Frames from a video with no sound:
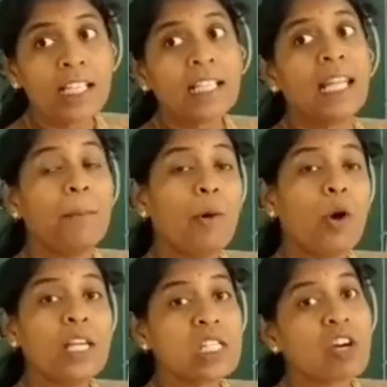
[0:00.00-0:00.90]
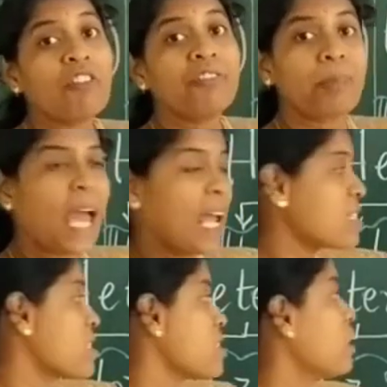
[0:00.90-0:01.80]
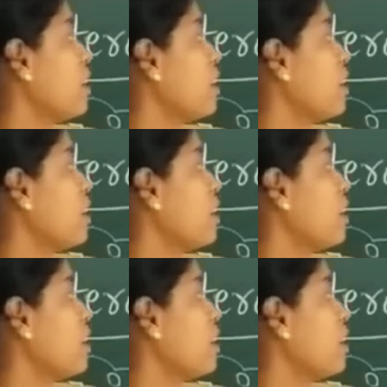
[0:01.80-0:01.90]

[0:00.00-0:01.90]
dead bodies of plants.